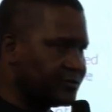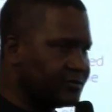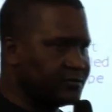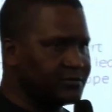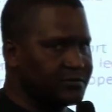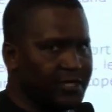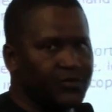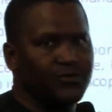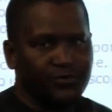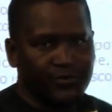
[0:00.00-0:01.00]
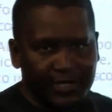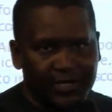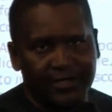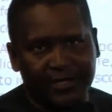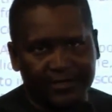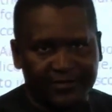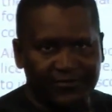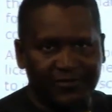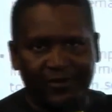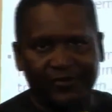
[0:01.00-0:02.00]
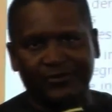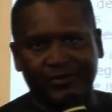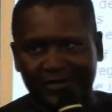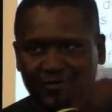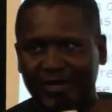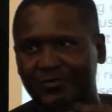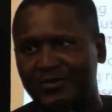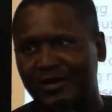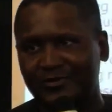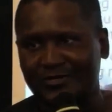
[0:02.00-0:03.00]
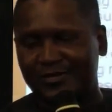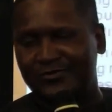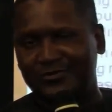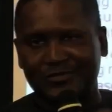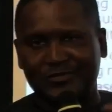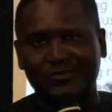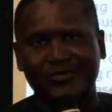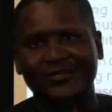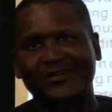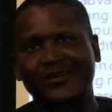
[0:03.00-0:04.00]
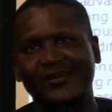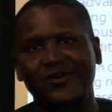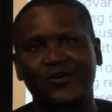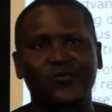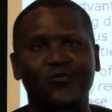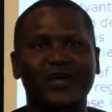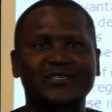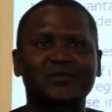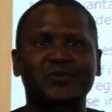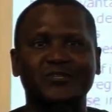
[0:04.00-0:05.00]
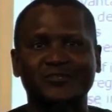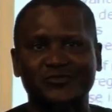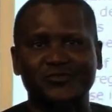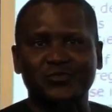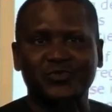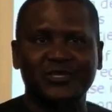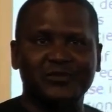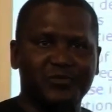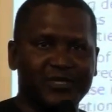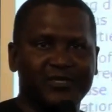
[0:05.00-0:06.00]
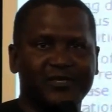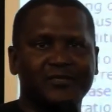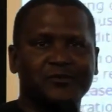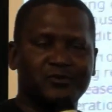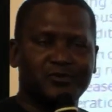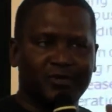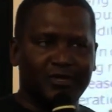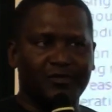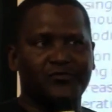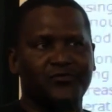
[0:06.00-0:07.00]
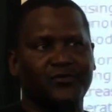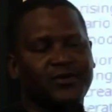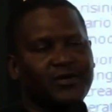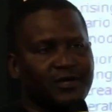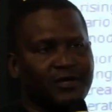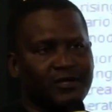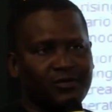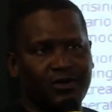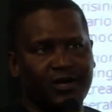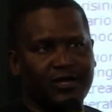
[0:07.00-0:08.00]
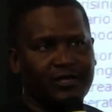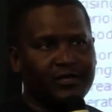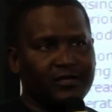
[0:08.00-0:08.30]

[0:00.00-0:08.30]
will tell you what we did. Even if I forget remind me, I'll tell you the story of why somebody shouldn't be in banking. You know, if you are a